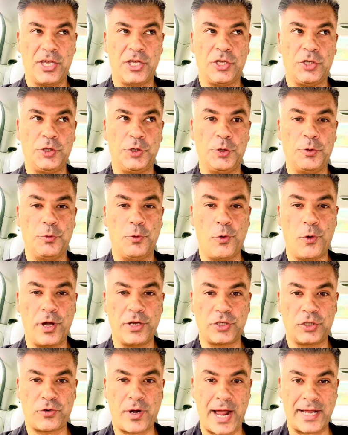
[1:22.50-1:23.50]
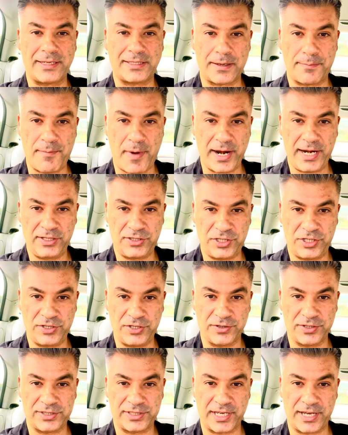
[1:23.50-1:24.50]
you will attract money to
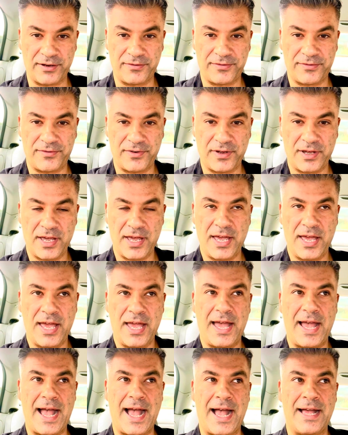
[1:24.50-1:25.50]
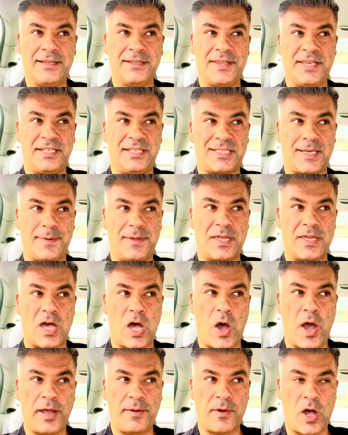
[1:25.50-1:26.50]
yourself. And this is something
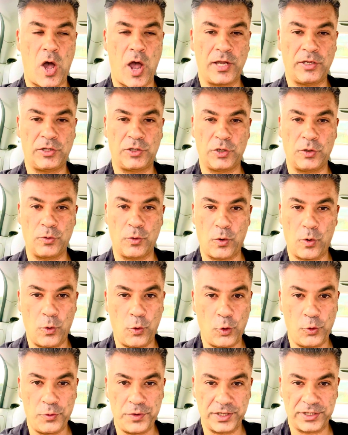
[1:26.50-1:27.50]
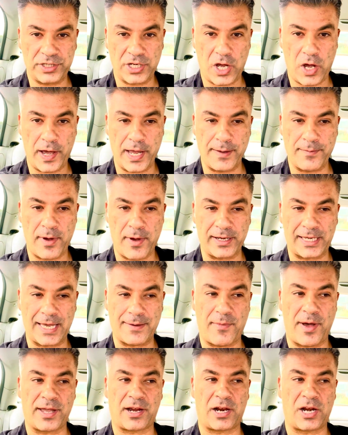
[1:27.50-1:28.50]
that I do all the time. I get
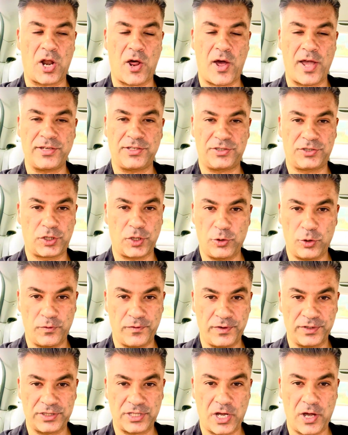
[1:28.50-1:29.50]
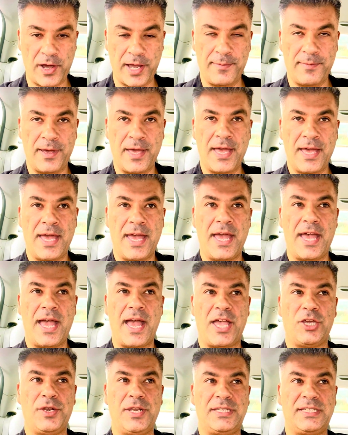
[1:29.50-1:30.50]
my clients to do all the time.
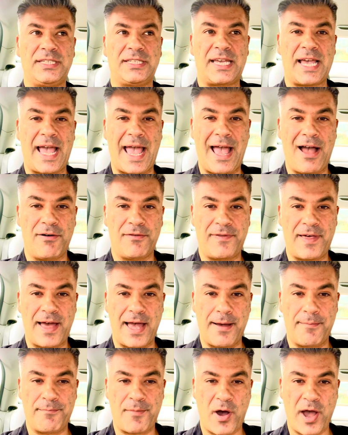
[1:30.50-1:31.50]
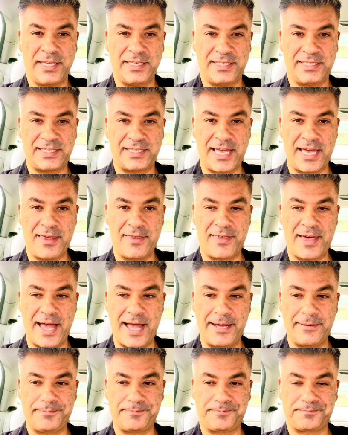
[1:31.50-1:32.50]
You need to get out of that mindset
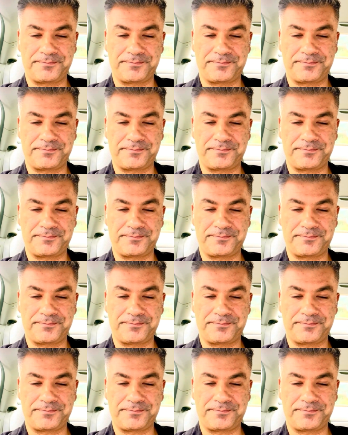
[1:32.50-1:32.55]
that